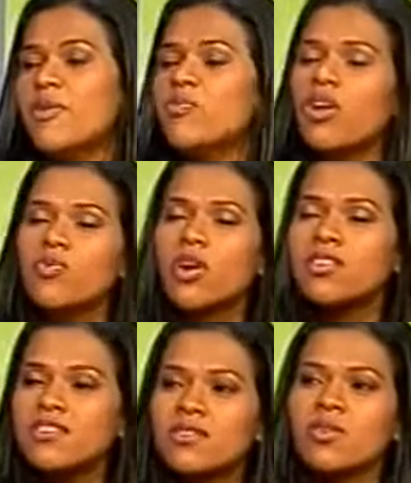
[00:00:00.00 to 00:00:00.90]
But what
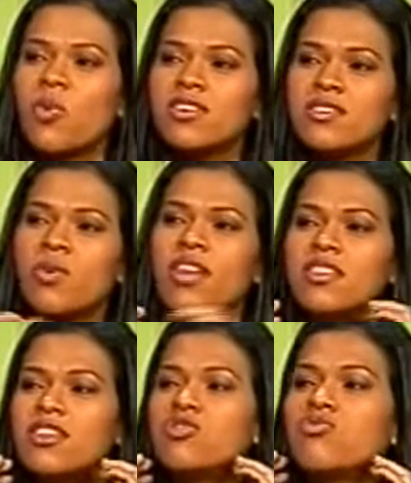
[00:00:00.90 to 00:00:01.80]
is the one
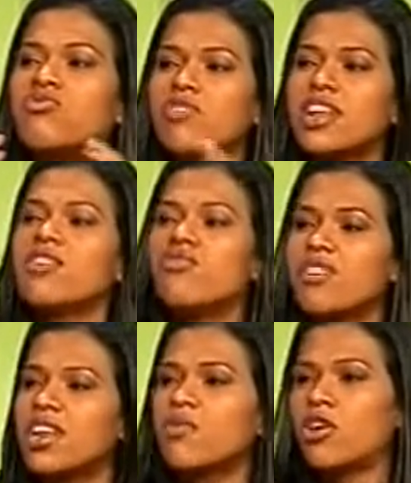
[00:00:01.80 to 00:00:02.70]
thing that you really,
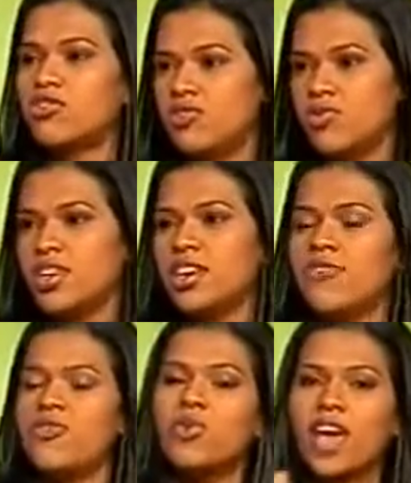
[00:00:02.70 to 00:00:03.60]
really want to do here?
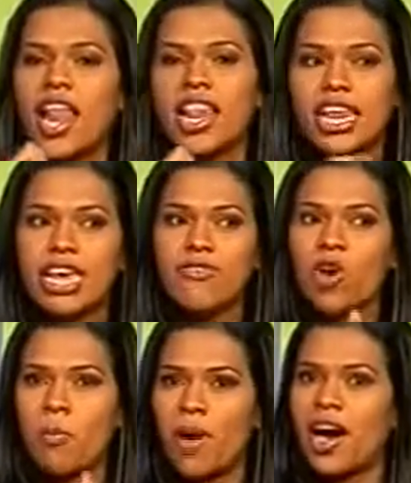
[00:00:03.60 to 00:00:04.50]
If you can leave
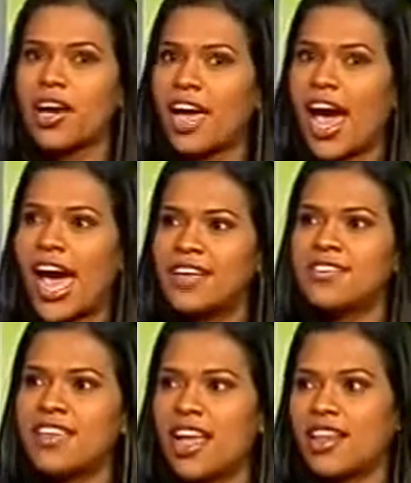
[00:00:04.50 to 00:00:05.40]
your mark as
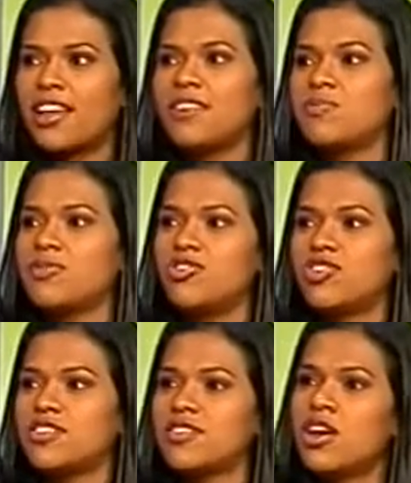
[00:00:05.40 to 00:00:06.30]
the Atlas
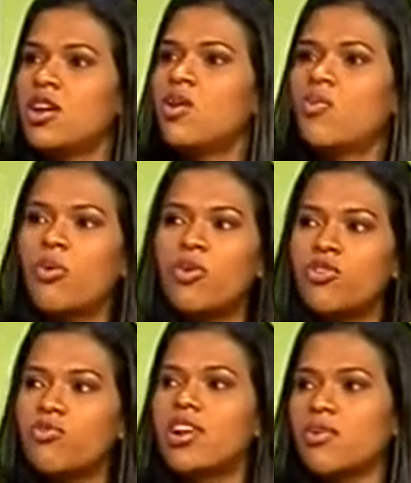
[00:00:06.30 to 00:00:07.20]
project, what would
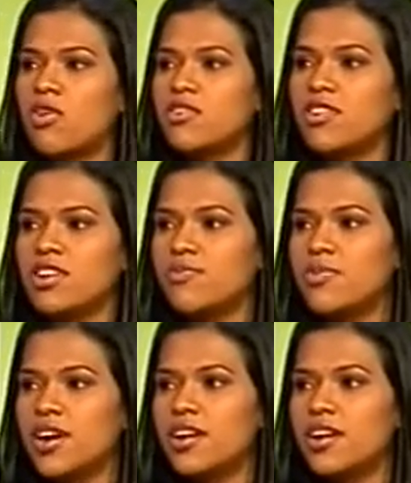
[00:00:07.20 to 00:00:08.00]
you really want to leave behind?